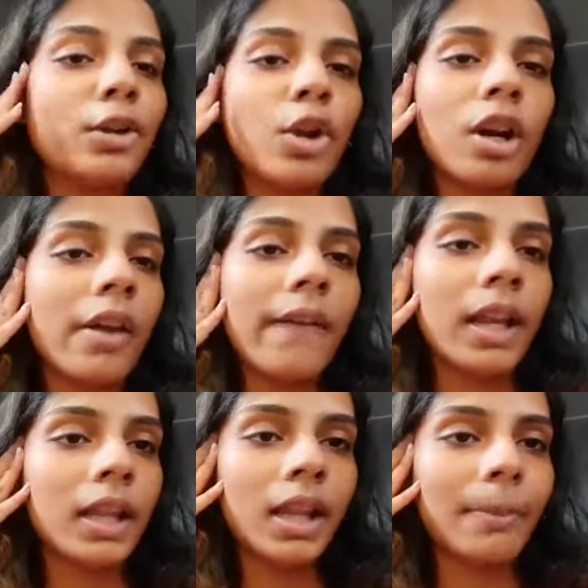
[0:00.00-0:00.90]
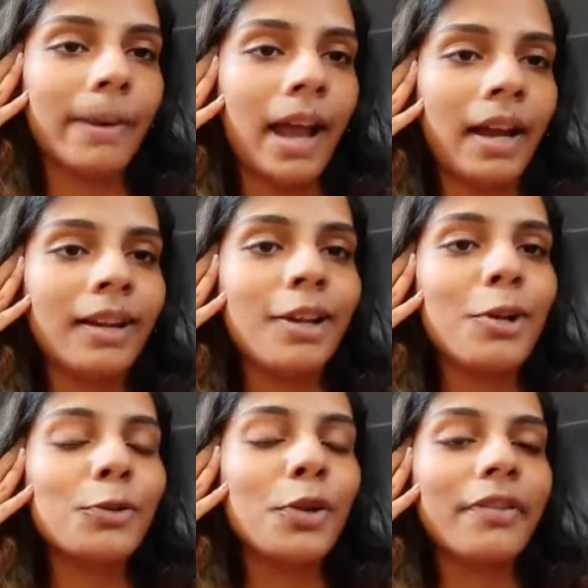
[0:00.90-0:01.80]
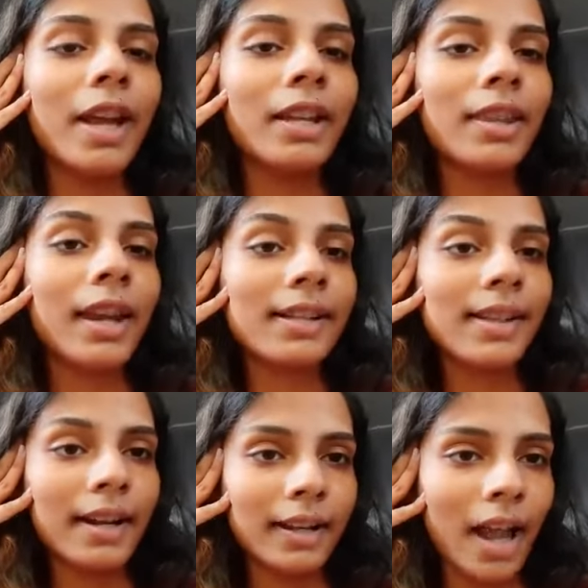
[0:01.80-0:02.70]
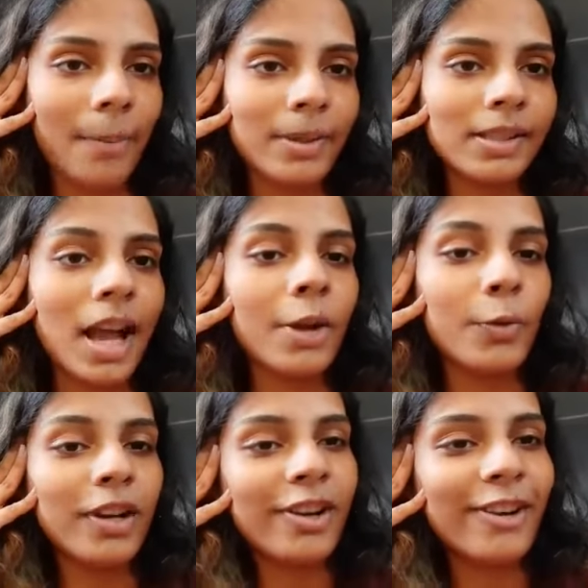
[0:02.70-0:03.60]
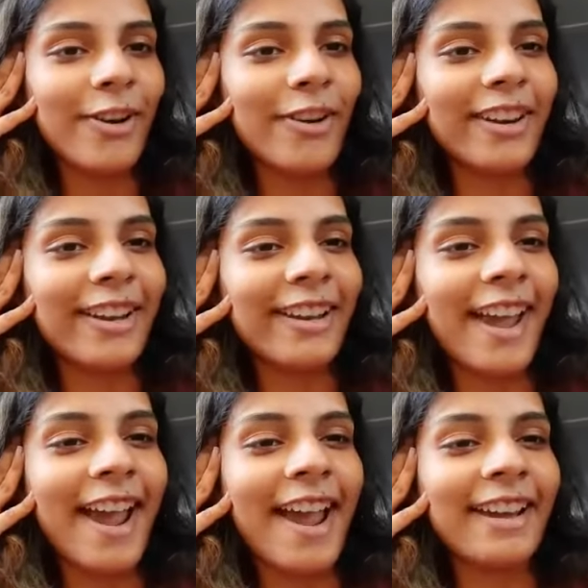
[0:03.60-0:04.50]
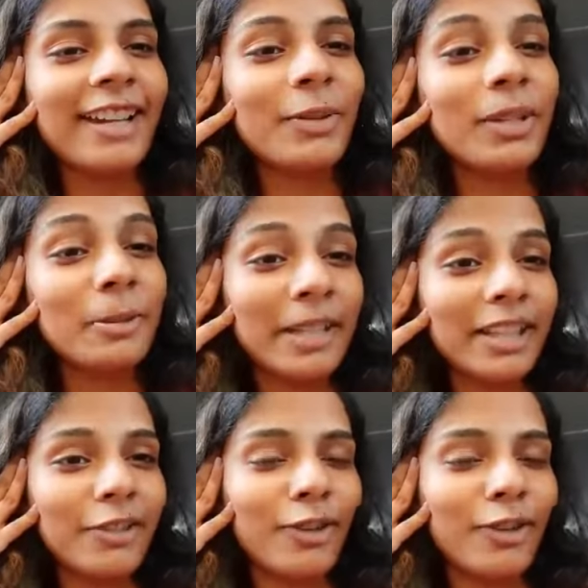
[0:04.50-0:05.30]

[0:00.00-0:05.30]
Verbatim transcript: I do not have anything planned, so if anything exciting happens, I will record it and it will be in the